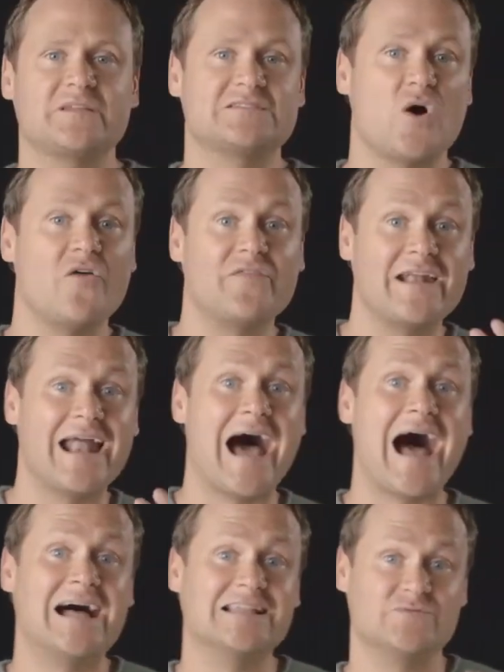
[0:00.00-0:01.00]
is often at
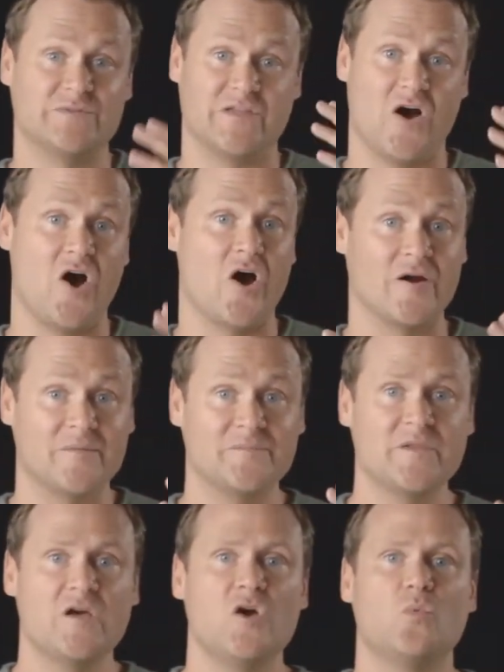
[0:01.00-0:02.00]
odds with the heart.
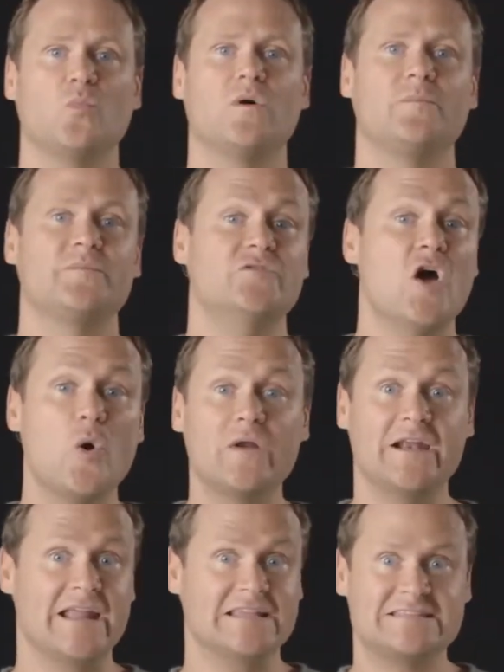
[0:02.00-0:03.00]
We'll know in
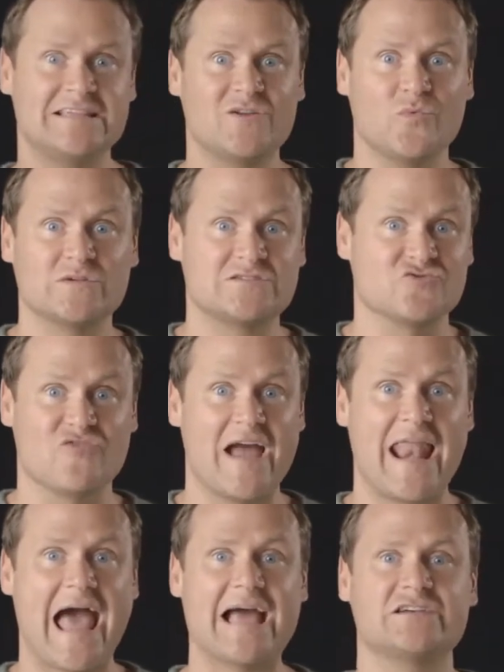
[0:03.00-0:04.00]
an instant what's the right
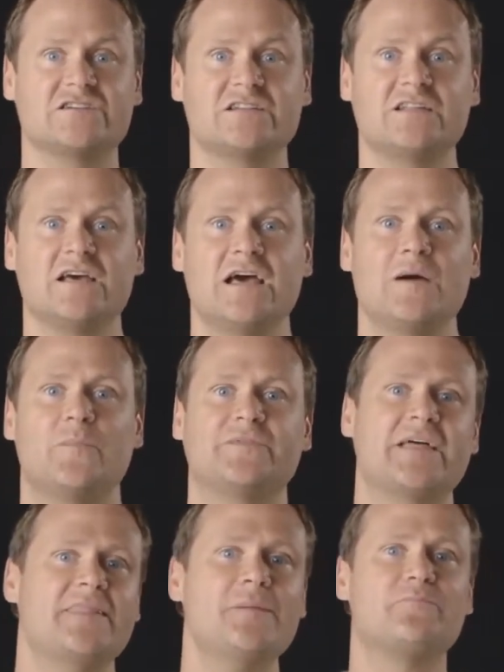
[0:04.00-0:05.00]
action, but
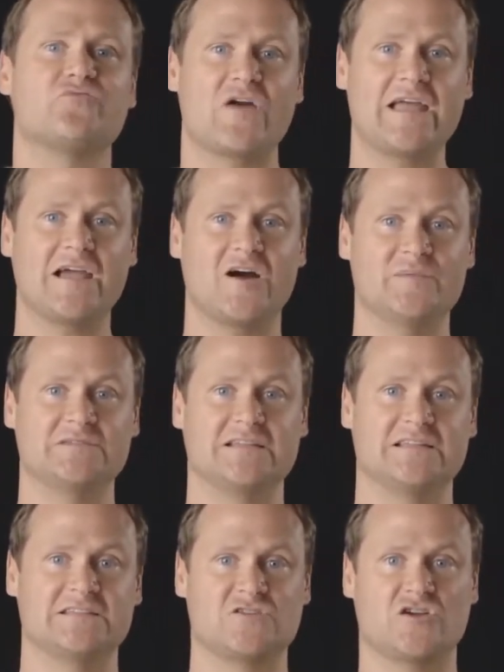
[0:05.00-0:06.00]
then the brain comes in
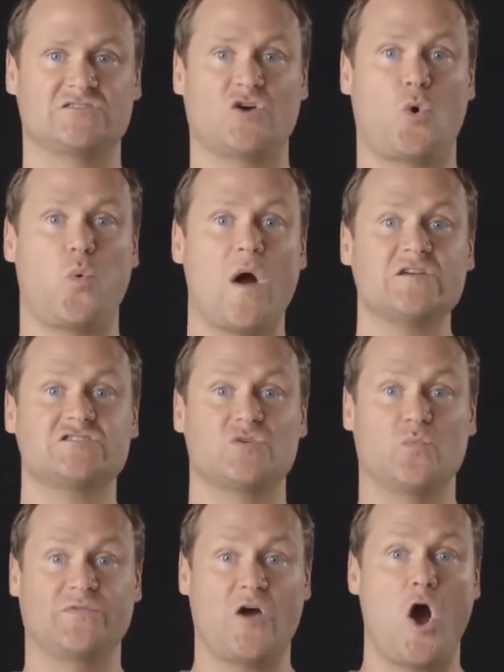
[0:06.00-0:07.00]
and starts to question
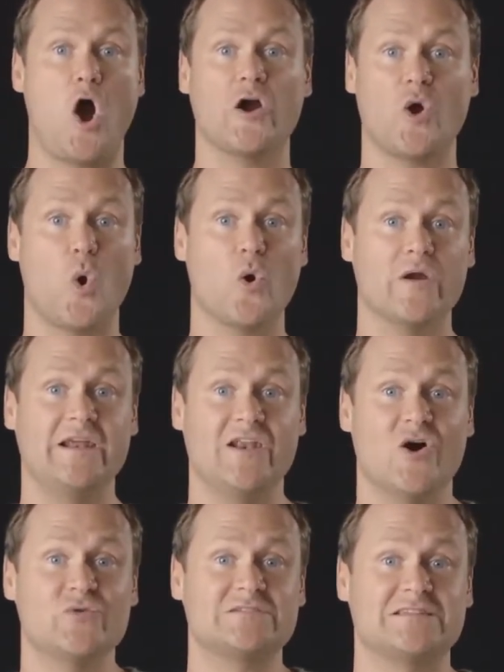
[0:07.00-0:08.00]
what the heart already
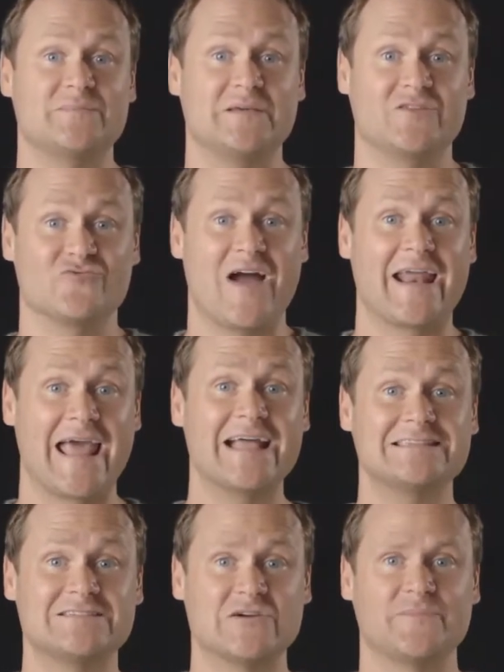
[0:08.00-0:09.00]
knows to be the right
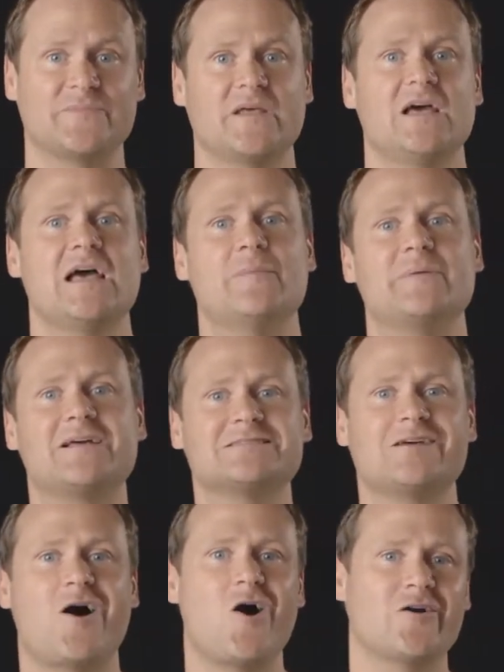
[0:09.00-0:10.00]
answer. And because
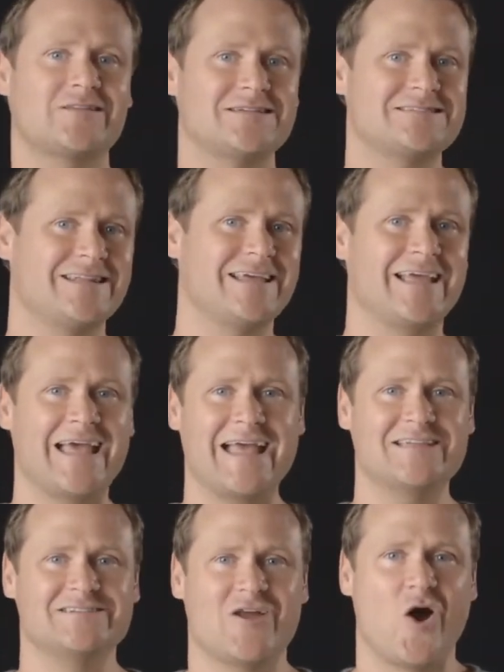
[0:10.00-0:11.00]
the heart doesn't
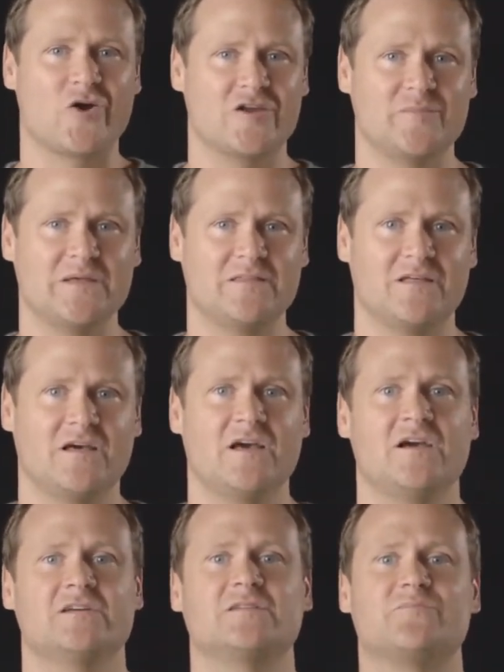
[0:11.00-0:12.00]
engage in argument,
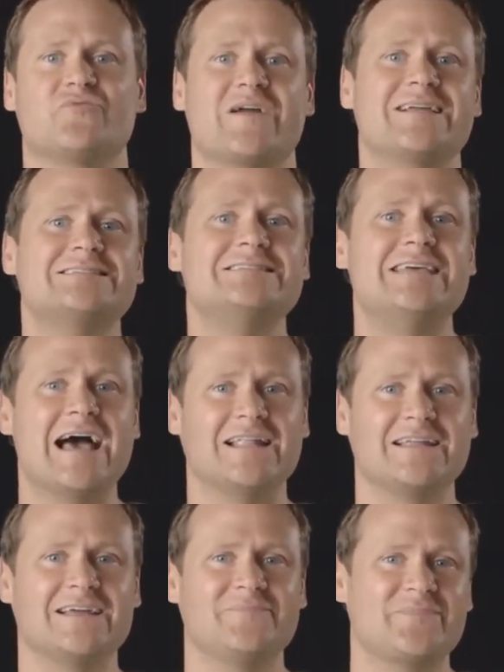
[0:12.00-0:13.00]
the brain's
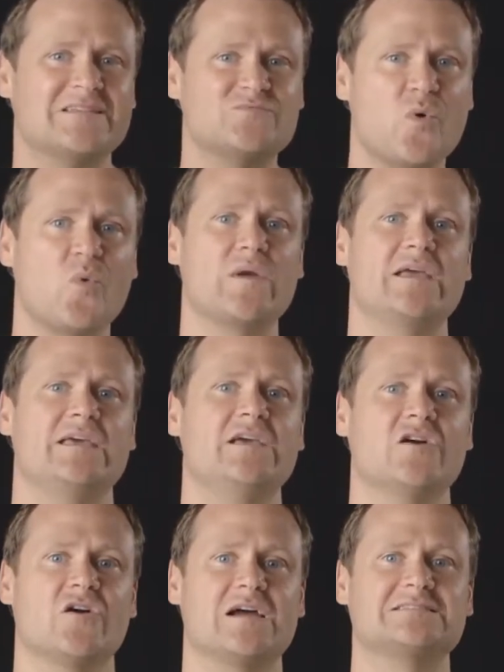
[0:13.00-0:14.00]
yelling is what we
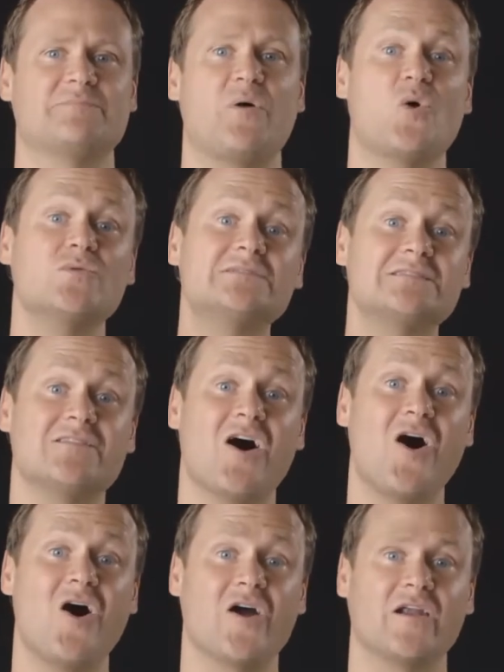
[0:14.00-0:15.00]
hear as opposed to the
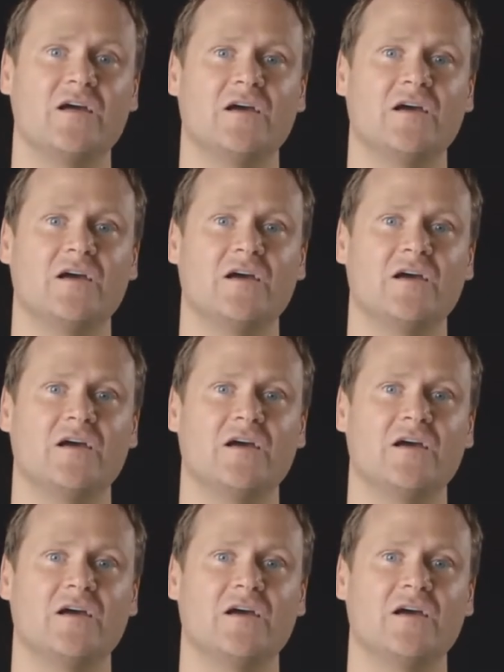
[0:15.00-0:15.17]
heart.